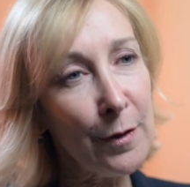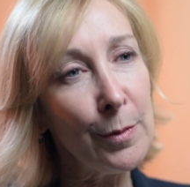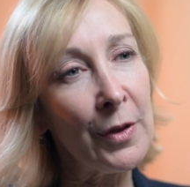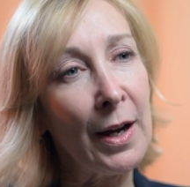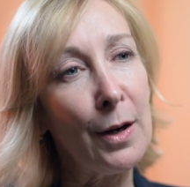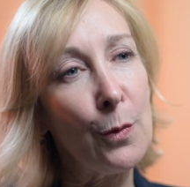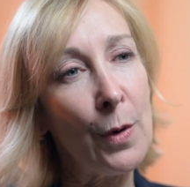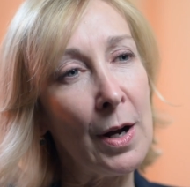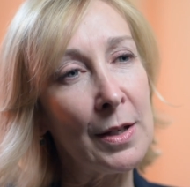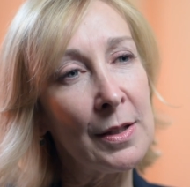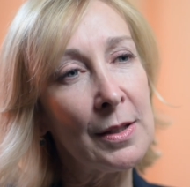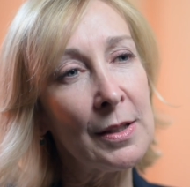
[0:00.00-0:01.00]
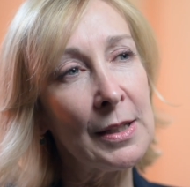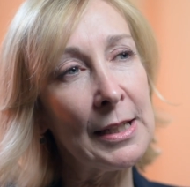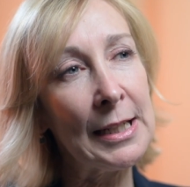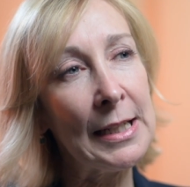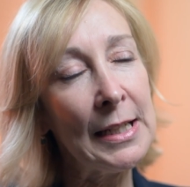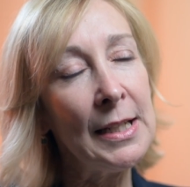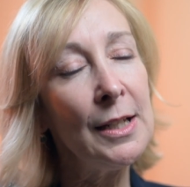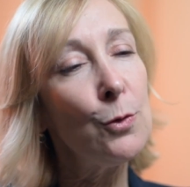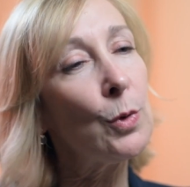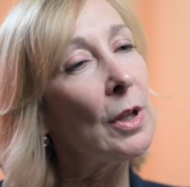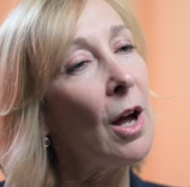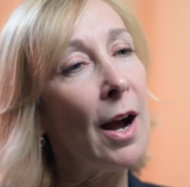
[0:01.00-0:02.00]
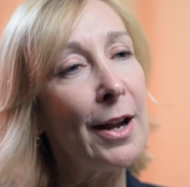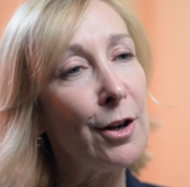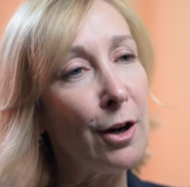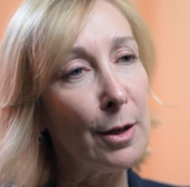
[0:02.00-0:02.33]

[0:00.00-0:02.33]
from that was he relied